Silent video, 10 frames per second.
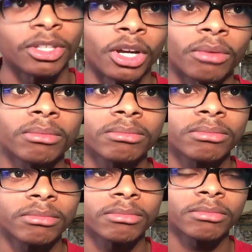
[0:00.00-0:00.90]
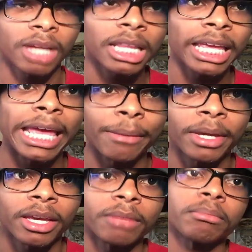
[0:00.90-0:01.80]
you know, I like
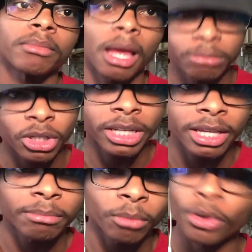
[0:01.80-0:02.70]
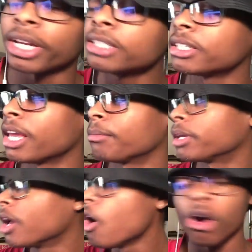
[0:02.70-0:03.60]
gaming and I'm trying to get more into
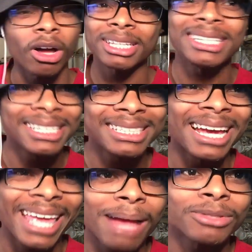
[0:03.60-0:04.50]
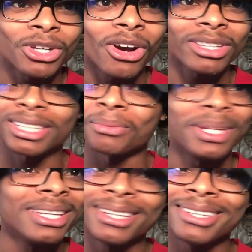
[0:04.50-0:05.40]
gaming. All I need is that capture card and then
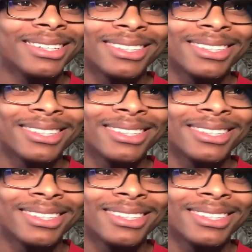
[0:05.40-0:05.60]
we,